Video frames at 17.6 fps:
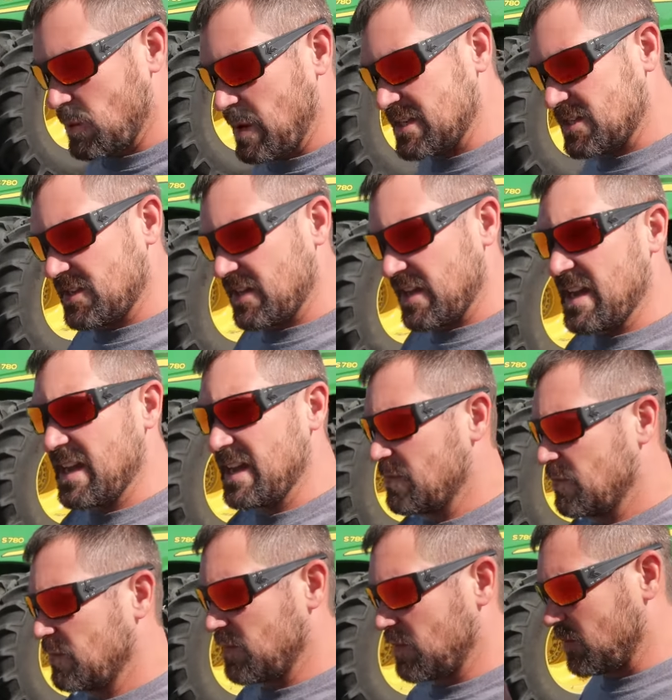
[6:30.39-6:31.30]
switched
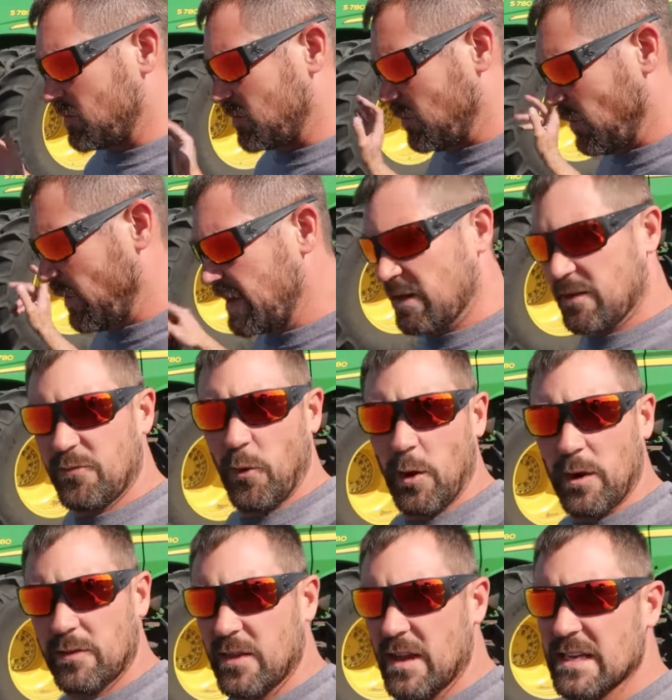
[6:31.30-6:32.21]
the three or
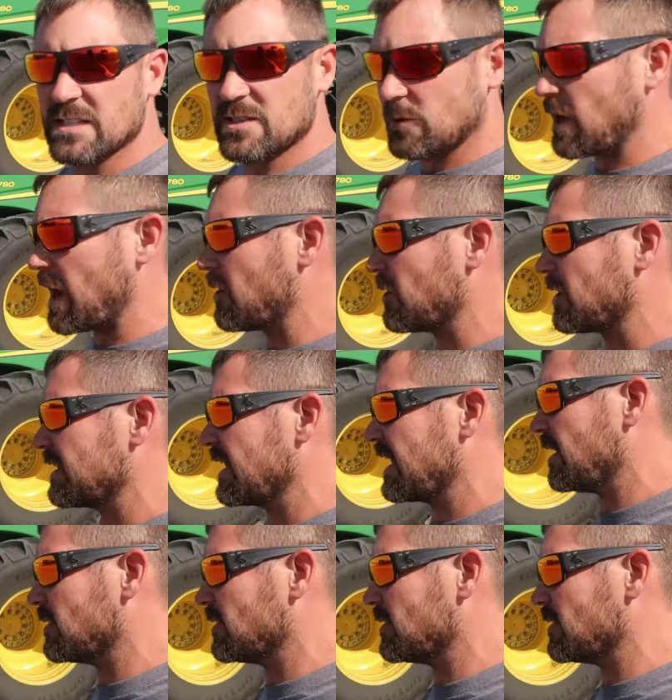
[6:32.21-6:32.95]
four things around on the